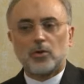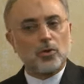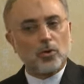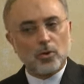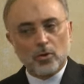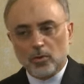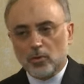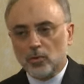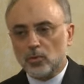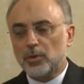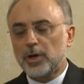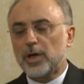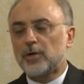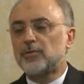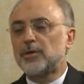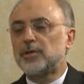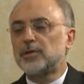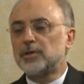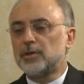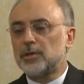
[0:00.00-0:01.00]
No,
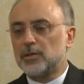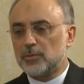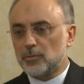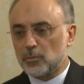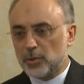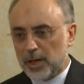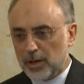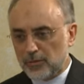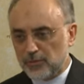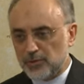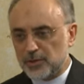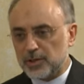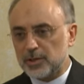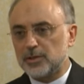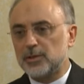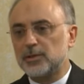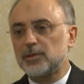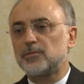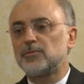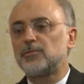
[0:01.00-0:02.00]
we have
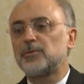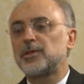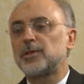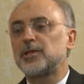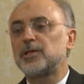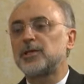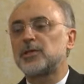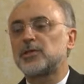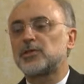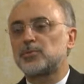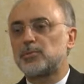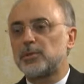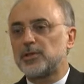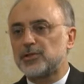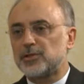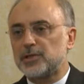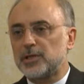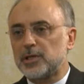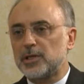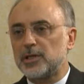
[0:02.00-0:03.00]
said it very
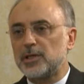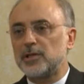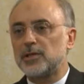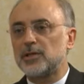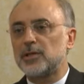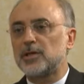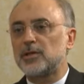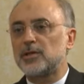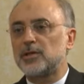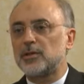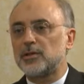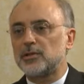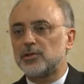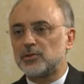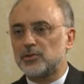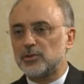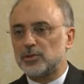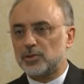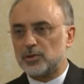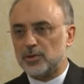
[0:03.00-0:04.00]
explicitly that
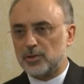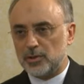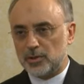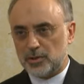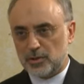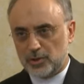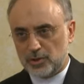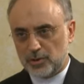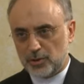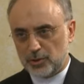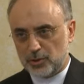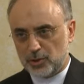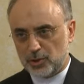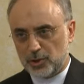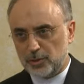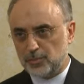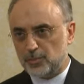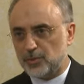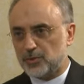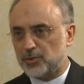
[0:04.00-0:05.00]
this, the
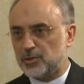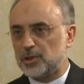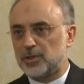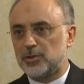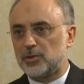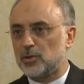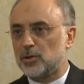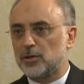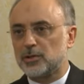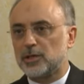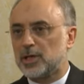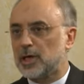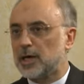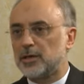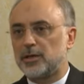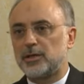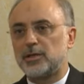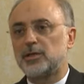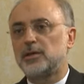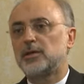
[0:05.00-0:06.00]
ships did not
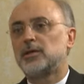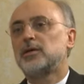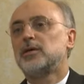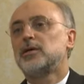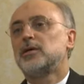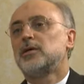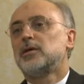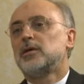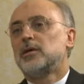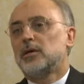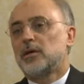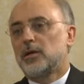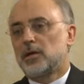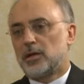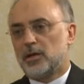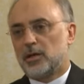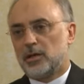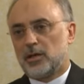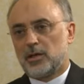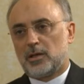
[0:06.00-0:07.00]
carry
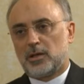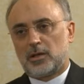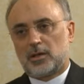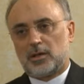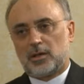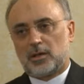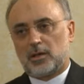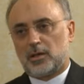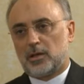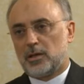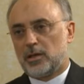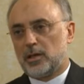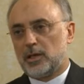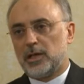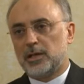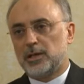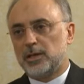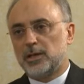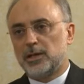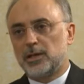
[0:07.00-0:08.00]

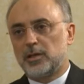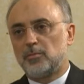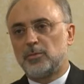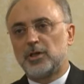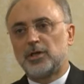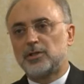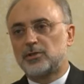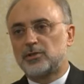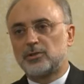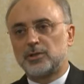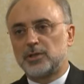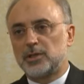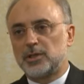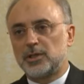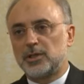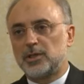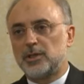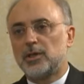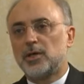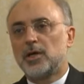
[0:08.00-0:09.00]
any
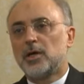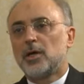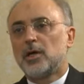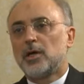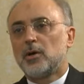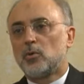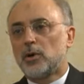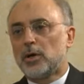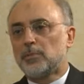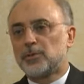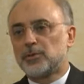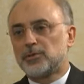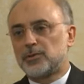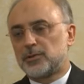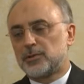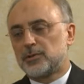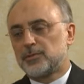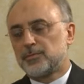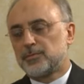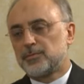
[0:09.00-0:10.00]
military
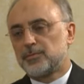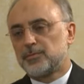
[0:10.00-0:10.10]
weapons.